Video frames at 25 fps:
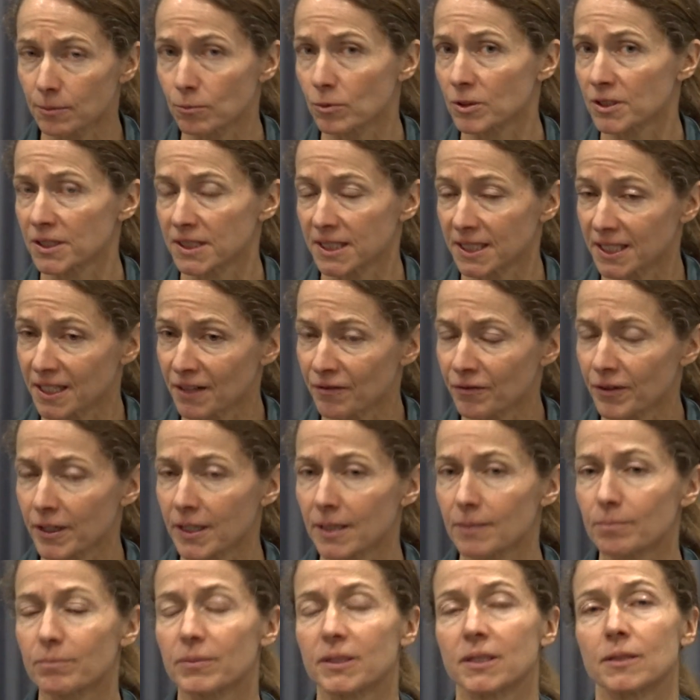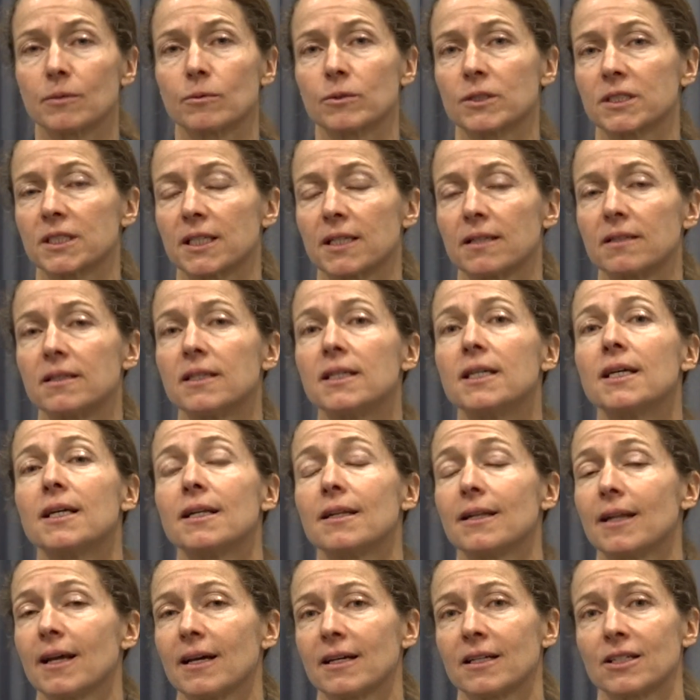It was significant, but it was a
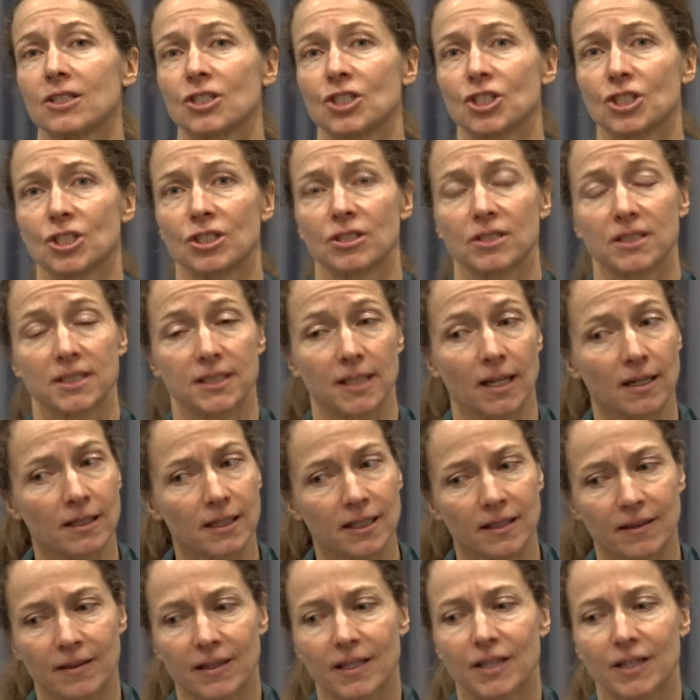large study,